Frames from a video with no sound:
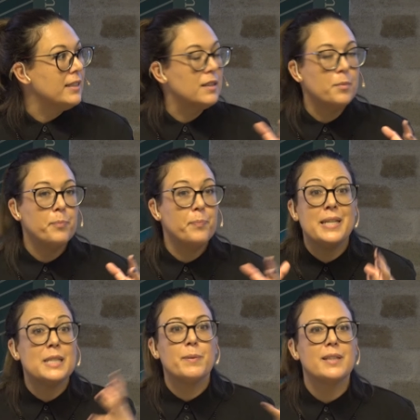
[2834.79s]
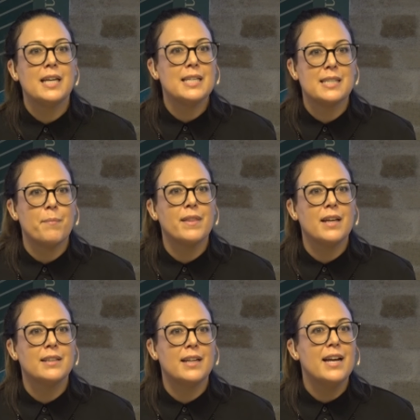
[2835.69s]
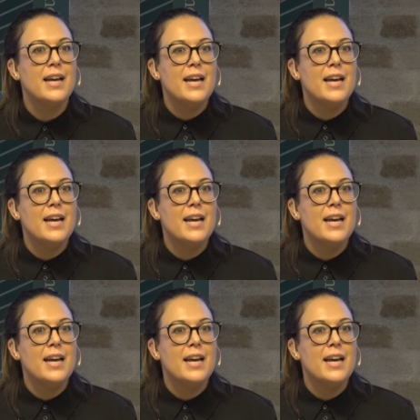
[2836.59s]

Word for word: and that the peace building is something that